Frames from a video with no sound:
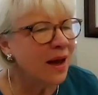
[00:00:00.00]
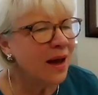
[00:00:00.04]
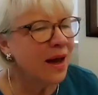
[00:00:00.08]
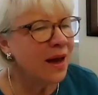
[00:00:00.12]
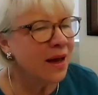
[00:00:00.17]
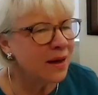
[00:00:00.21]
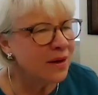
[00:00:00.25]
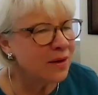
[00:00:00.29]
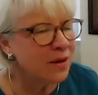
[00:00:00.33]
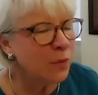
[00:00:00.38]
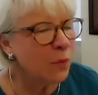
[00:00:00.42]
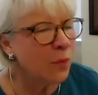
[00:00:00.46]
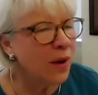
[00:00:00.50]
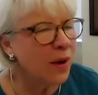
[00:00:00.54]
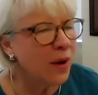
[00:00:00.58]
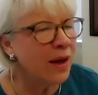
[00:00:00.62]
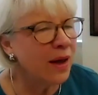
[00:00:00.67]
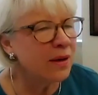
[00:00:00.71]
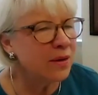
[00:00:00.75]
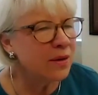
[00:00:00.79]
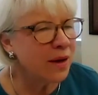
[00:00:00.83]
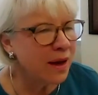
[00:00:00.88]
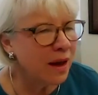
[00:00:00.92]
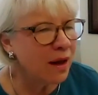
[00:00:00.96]
and
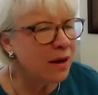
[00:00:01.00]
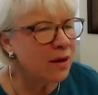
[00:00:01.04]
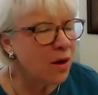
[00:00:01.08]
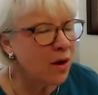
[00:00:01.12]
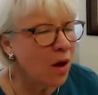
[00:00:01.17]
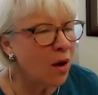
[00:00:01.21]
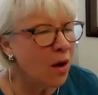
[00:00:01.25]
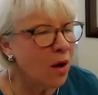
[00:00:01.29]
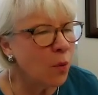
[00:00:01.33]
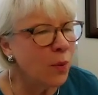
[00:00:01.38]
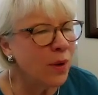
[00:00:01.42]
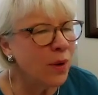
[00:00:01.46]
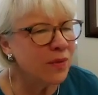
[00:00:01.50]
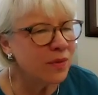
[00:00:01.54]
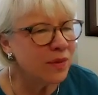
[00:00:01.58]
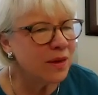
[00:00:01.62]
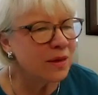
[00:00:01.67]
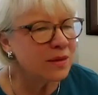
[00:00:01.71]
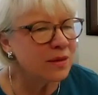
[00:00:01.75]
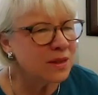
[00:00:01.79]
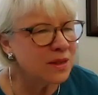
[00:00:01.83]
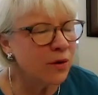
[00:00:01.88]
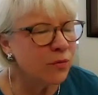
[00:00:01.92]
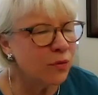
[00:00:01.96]
yeah. and along with
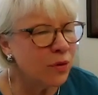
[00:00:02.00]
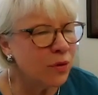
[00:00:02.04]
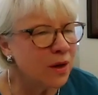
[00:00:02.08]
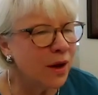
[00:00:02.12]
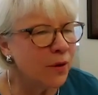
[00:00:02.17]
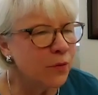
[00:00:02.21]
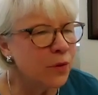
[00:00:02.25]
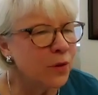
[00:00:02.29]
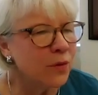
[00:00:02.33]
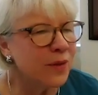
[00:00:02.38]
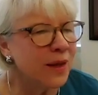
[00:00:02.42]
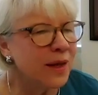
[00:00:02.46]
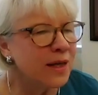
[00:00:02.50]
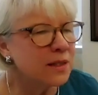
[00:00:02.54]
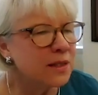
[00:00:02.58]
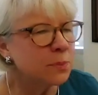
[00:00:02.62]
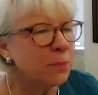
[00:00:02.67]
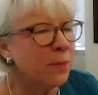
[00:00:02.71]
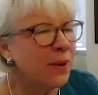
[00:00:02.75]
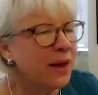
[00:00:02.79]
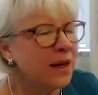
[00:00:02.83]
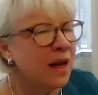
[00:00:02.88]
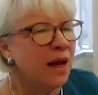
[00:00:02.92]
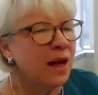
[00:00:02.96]
several other things.
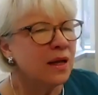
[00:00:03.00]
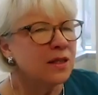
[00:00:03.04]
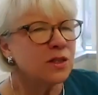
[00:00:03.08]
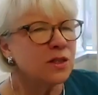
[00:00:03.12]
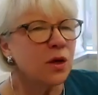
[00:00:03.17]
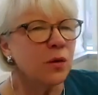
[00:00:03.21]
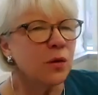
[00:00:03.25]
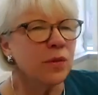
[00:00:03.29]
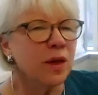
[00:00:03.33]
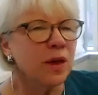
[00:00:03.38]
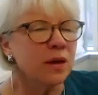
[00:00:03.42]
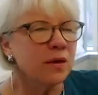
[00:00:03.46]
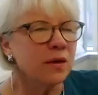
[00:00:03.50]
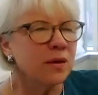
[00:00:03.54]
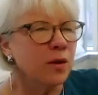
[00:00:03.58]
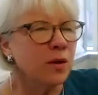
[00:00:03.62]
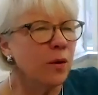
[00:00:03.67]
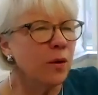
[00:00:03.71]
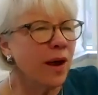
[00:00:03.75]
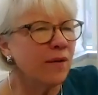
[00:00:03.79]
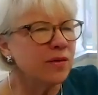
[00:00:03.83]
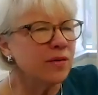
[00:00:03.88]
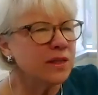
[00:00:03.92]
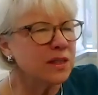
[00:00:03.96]
But so that
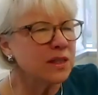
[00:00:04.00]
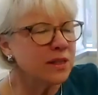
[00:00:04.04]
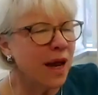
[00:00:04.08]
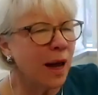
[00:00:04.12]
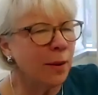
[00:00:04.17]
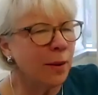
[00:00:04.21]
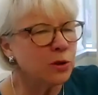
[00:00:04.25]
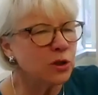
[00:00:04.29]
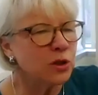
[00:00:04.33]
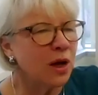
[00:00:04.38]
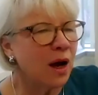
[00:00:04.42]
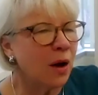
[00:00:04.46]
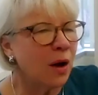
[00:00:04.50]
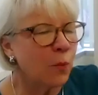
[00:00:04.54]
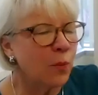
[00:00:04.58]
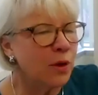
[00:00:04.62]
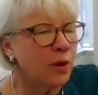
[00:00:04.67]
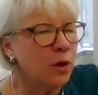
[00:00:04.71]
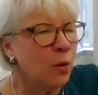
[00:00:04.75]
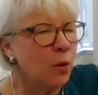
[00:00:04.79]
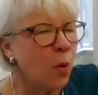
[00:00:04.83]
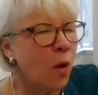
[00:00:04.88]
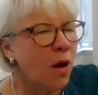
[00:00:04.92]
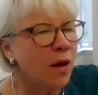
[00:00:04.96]
you have a snapshot
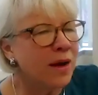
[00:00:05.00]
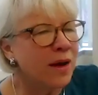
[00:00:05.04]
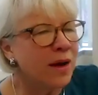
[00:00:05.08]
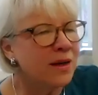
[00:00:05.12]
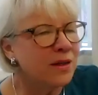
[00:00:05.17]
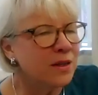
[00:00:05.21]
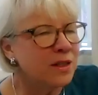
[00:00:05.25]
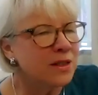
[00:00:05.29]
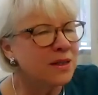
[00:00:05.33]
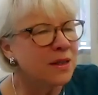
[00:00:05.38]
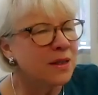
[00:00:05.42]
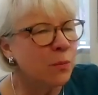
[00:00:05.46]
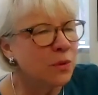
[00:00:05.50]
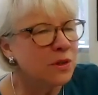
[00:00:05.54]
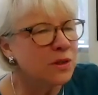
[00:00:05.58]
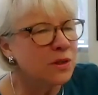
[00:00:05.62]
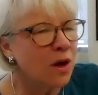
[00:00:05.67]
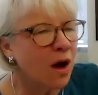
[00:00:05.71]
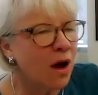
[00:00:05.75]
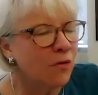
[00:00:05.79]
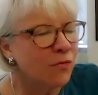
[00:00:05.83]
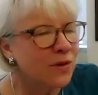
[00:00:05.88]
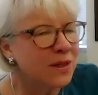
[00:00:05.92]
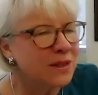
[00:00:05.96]
when you walk into
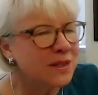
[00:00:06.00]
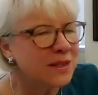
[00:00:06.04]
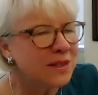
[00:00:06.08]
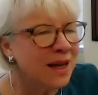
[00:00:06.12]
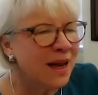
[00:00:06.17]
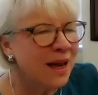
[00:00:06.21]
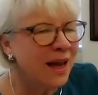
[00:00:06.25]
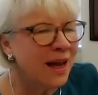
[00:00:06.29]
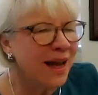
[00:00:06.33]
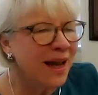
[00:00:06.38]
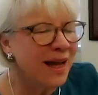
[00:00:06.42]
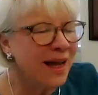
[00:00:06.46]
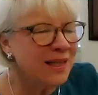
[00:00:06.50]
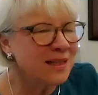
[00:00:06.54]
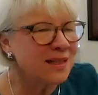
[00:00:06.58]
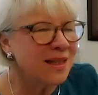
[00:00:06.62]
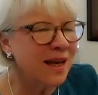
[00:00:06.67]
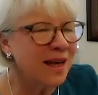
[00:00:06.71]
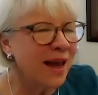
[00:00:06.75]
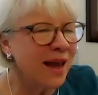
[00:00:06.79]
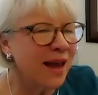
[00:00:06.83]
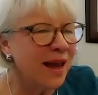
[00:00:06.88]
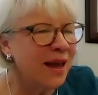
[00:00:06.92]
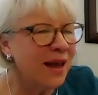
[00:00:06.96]
someone's office, it's
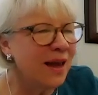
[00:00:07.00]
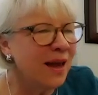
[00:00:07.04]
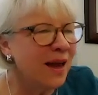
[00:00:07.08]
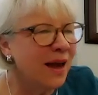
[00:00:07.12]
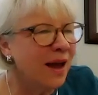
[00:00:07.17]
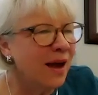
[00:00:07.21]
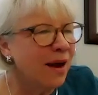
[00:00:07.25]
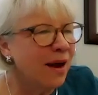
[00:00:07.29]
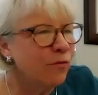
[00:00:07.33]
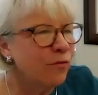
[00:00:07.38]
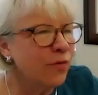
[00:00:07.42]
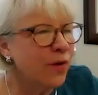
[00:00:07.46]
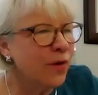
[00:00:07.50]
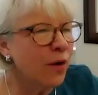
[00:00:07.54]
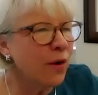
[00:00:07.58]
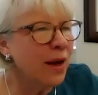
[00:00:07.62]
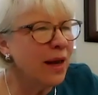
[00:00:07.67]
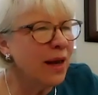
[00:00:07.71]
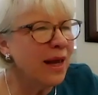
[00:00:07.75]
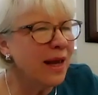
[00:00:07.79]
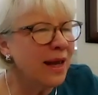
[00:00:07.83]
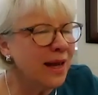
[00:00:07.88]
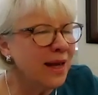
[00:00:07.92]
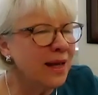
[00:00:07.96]
a
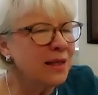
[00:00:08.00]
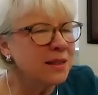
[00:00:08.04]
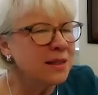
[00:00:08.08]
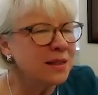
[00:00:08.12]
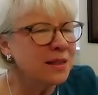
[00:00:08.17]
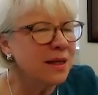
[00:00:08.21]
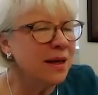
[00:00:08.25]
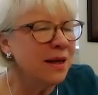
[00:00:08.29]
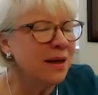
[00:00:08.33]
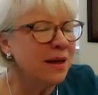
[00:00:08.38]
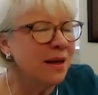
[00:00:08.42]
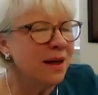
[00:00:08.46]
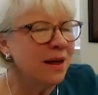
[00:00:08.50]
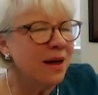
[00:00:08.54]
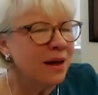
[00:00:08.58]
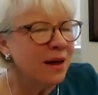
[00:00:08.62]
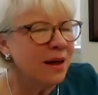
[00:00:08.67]
very easy,